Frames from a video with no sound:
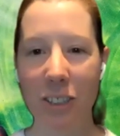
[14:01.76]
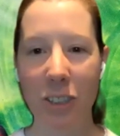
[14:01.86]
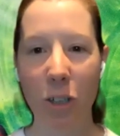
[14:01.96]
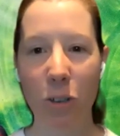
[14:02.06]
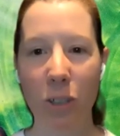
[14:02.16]

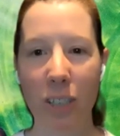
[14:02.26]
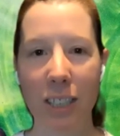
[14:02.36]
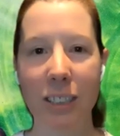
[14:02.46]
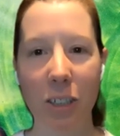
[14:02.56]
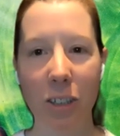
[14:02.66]
So
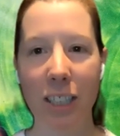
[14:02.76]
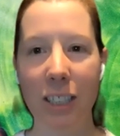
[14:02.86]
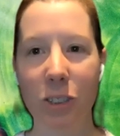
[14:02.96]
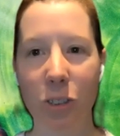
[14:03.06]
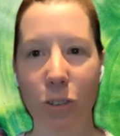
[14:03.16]
is there
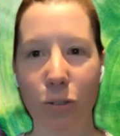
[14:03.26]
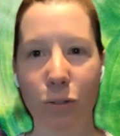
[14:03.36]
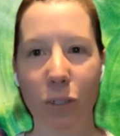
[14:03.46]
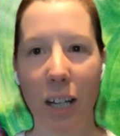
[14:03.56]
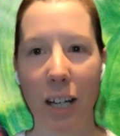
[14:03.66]
any sort
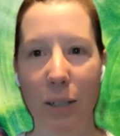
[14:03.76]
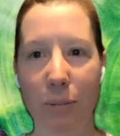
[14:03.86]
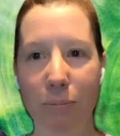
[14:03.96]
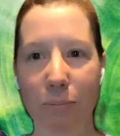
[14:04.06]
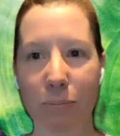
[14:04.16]

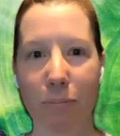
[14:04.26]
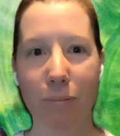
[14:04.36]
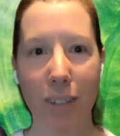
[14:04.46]
of